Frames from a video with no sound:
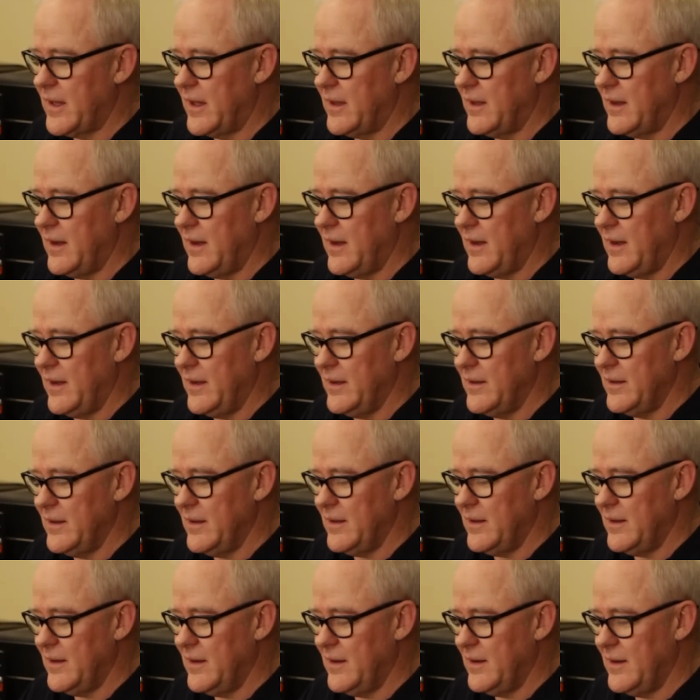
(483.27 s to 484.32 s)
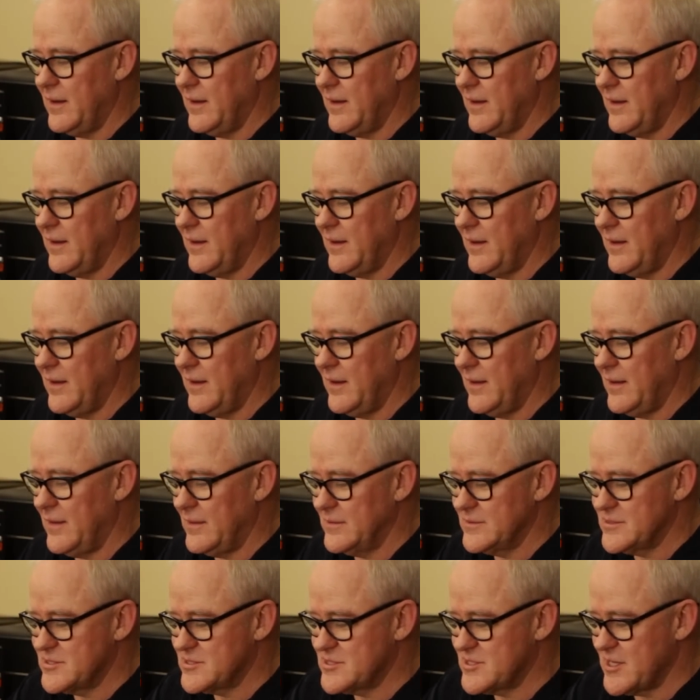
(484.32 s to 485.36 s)
Okay, I'll
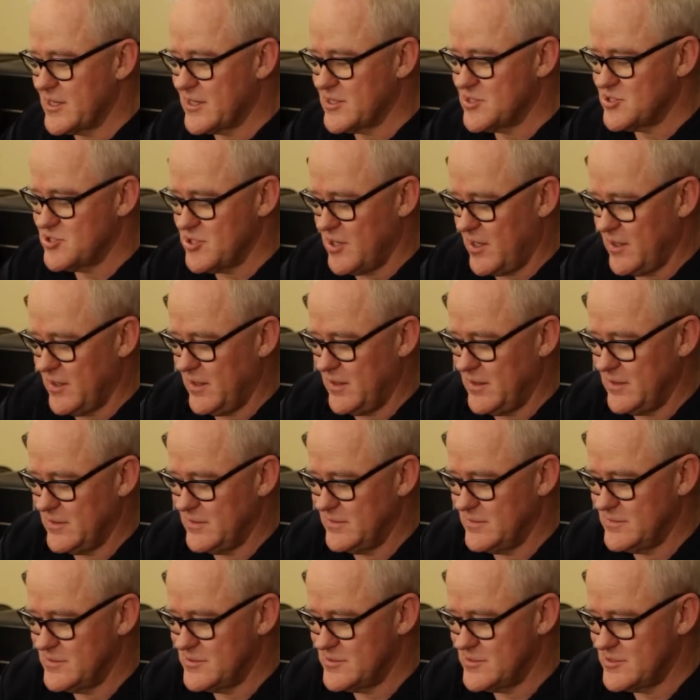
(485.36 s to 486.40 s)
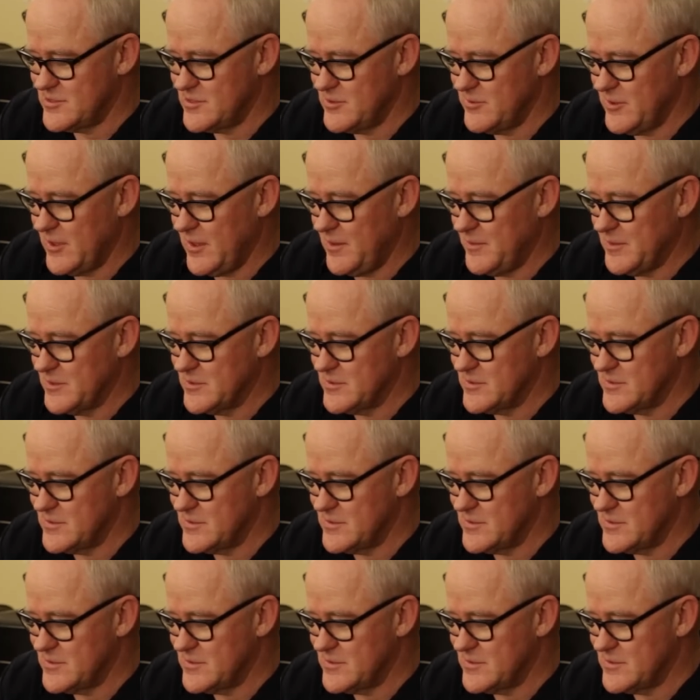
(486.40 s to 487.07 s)
just take a shot at it and see what happens.